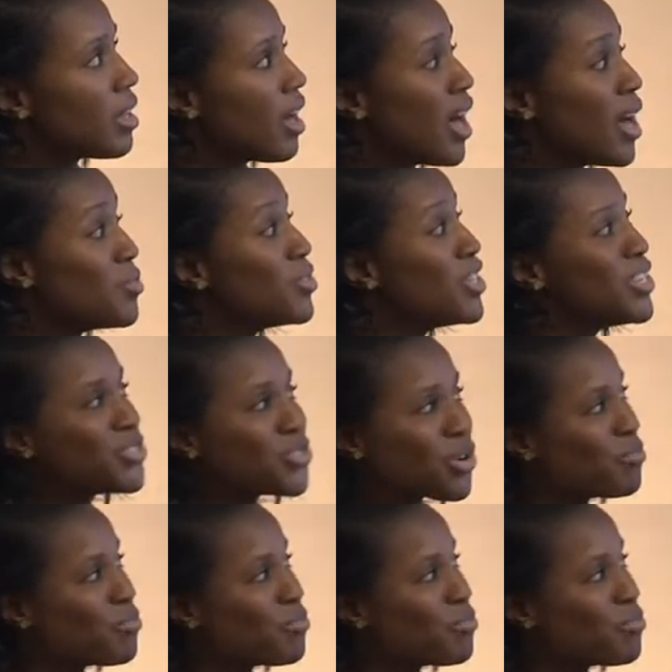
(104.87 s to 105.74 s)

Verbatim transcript: Um, these are